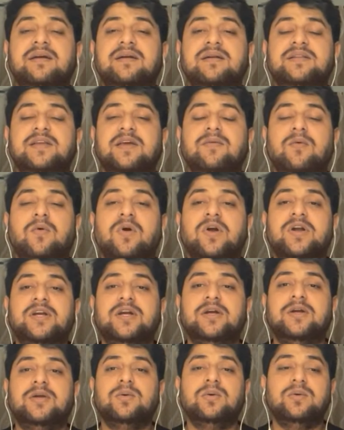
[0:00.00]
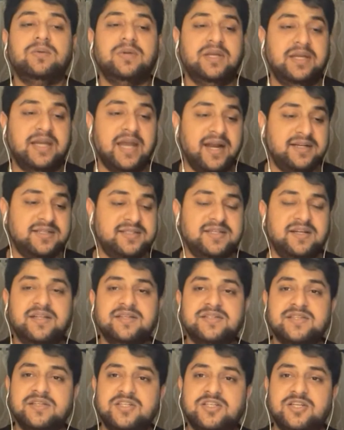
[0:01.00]
they wanted to get
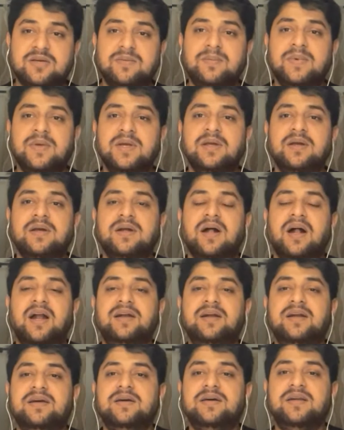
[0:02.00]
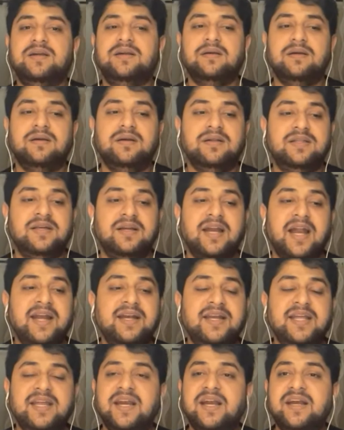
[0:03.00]
citizenship under the
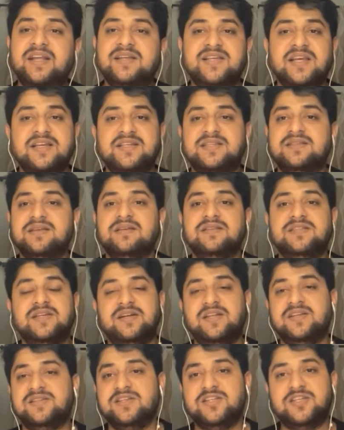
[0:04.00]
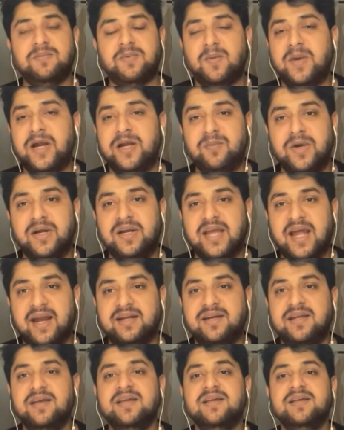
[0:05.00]
1986 Citizenship Amendment
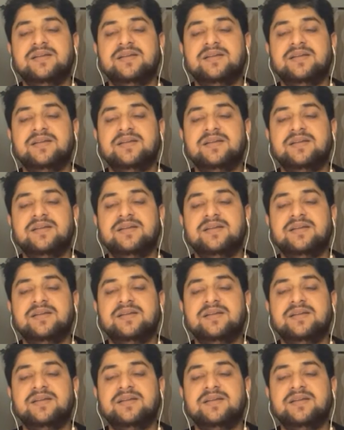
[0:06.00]
Act,